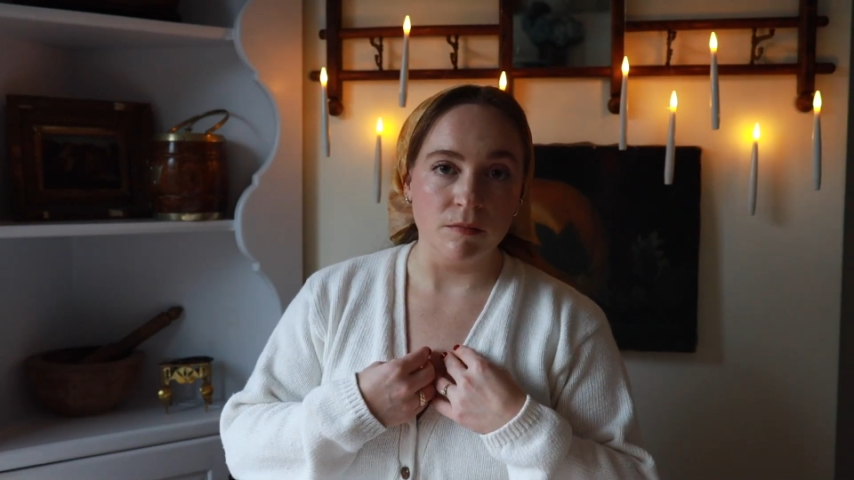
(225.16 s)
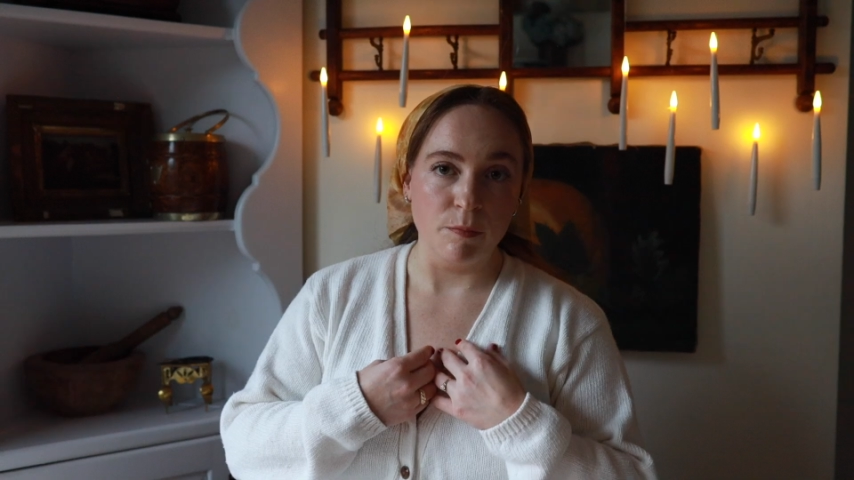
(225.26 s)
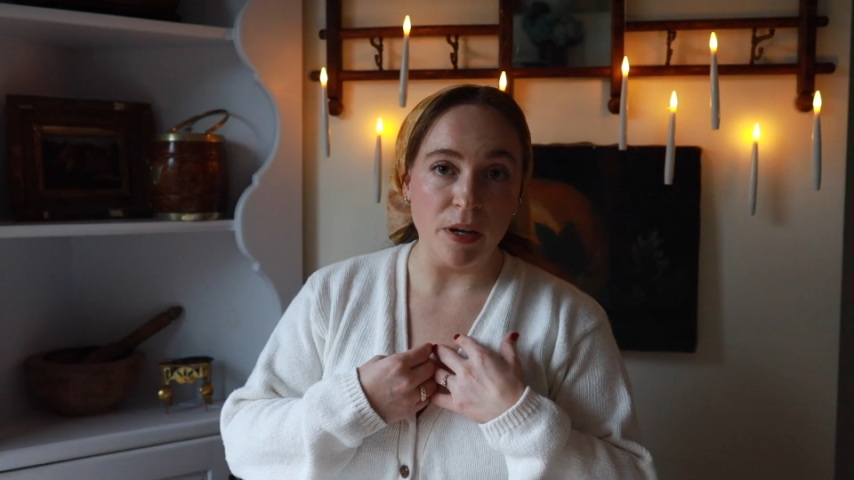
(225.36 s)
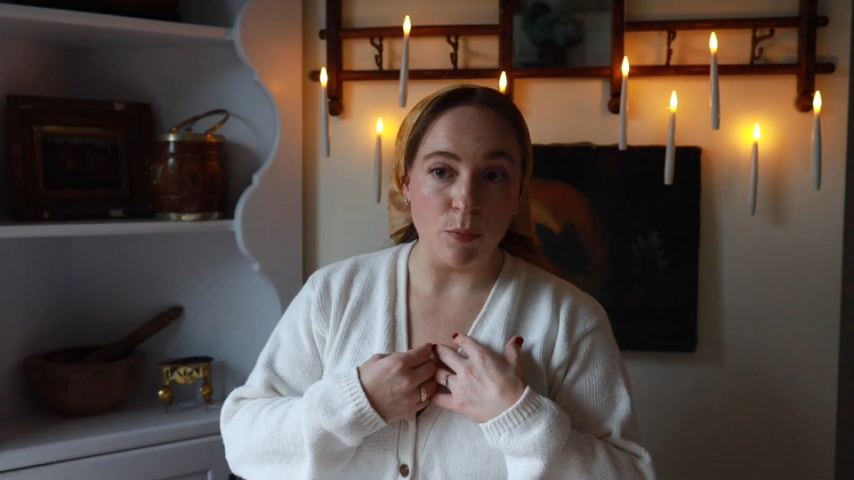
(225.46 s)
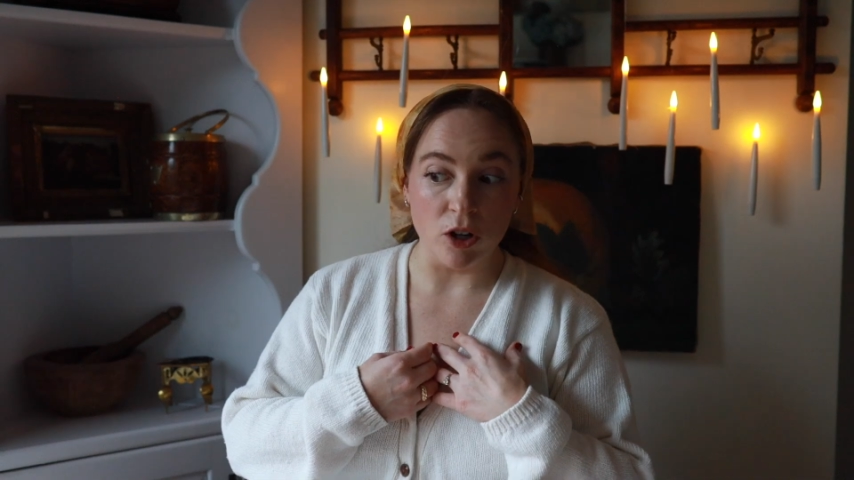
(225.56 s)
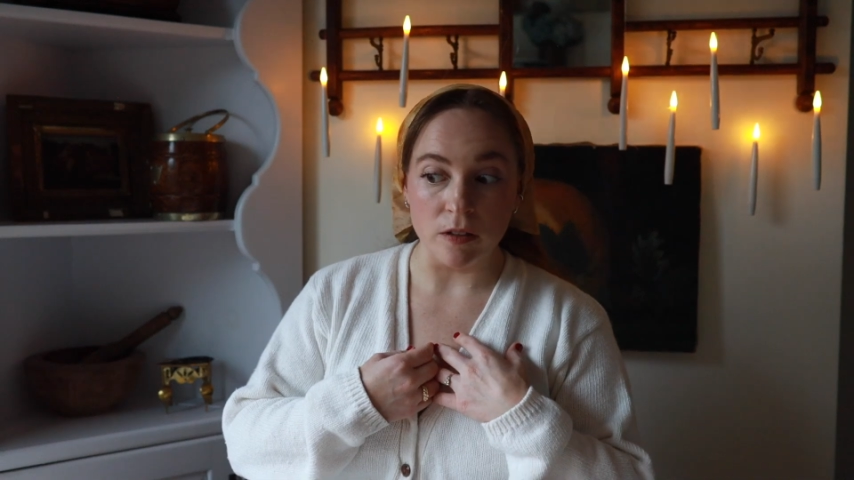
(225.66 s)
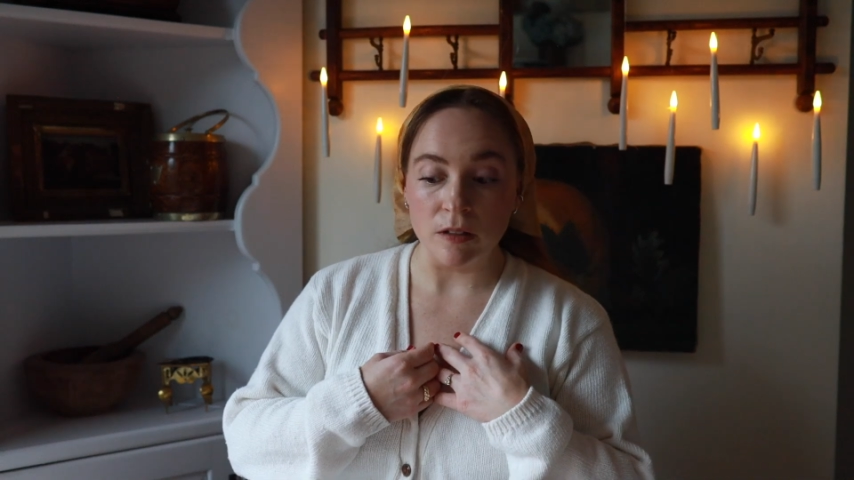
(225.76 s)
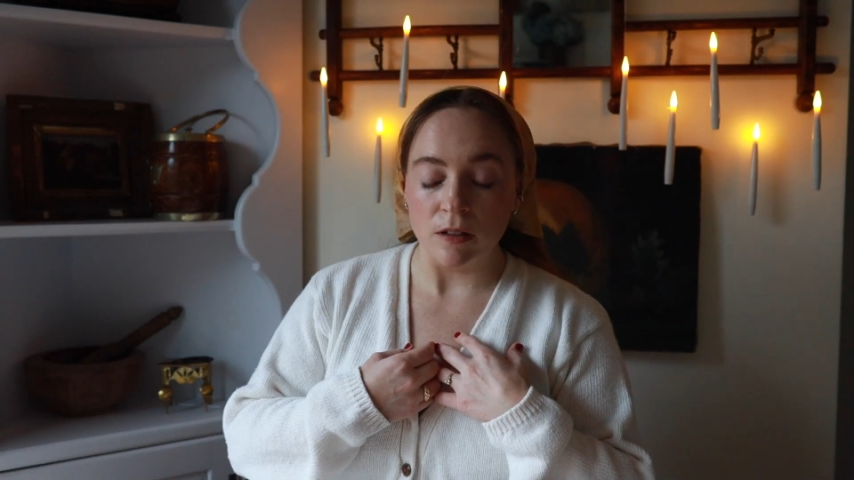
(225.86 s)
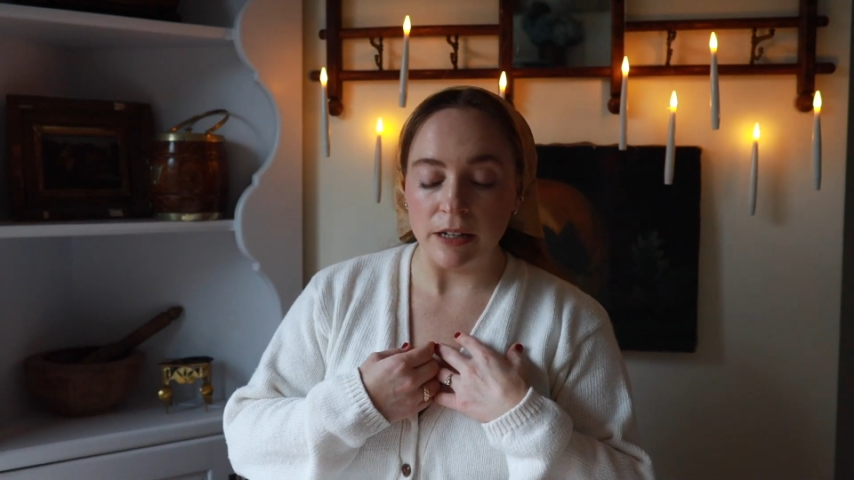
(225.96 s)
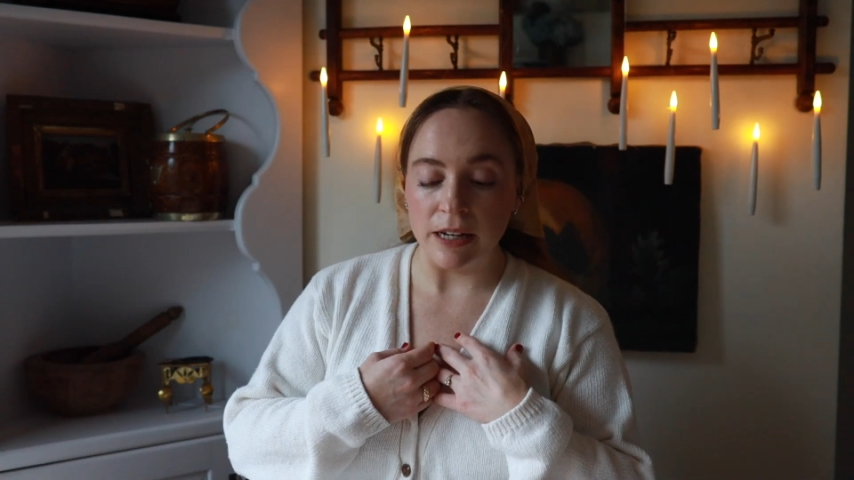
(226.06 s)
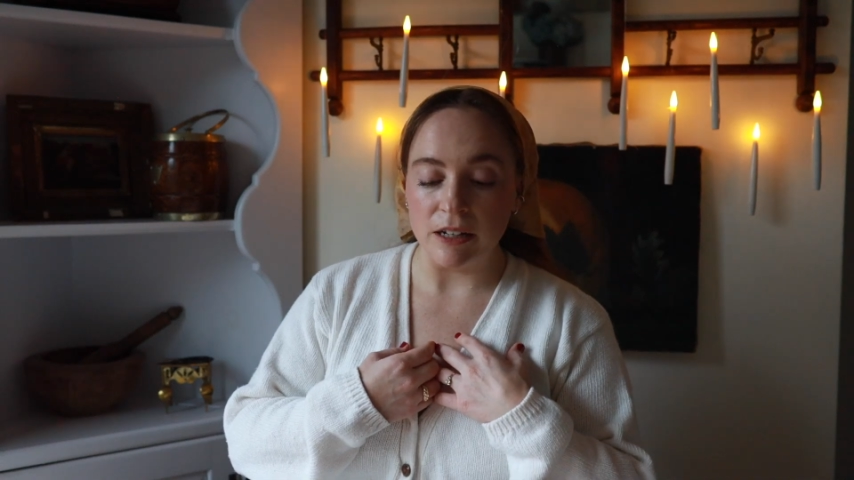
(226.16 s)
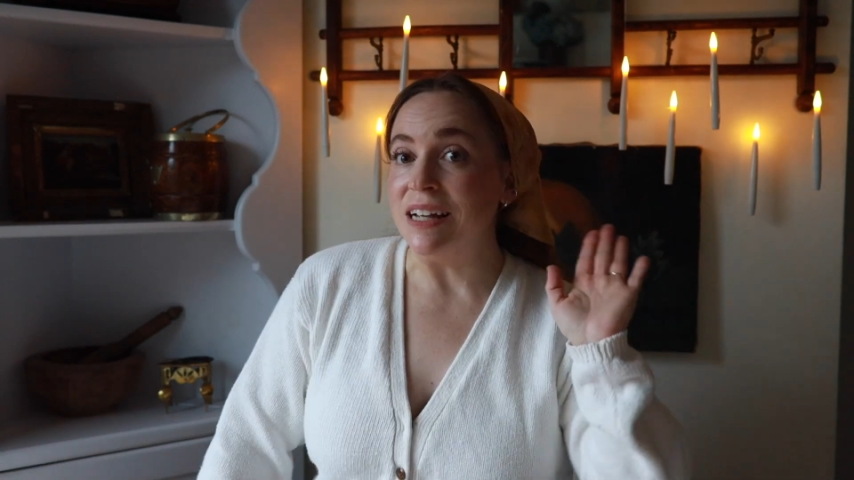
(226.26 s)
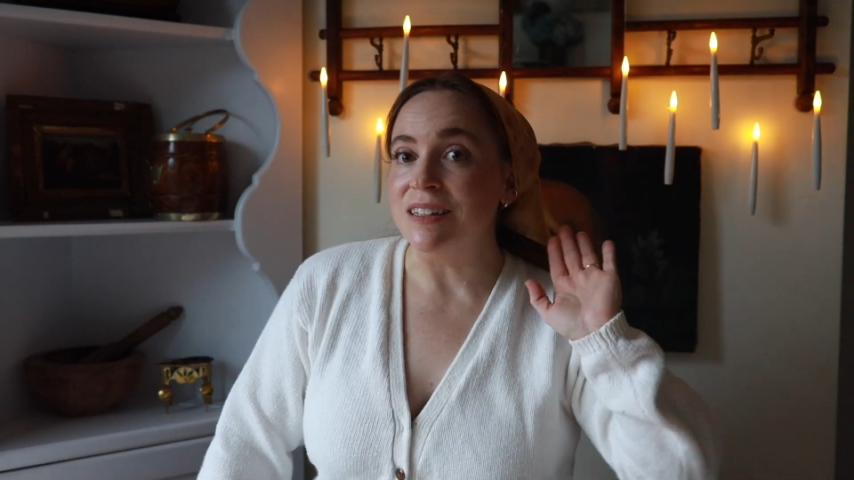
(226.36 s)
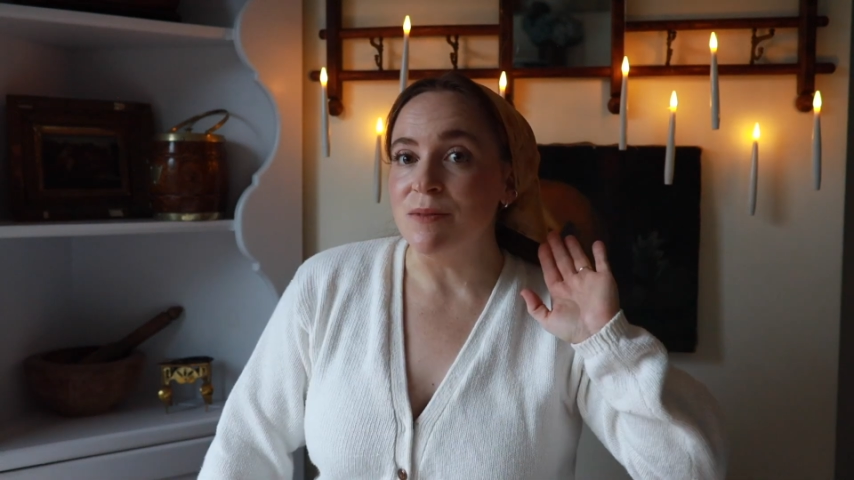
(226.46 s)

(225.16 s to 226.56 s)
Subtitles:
me personally. It's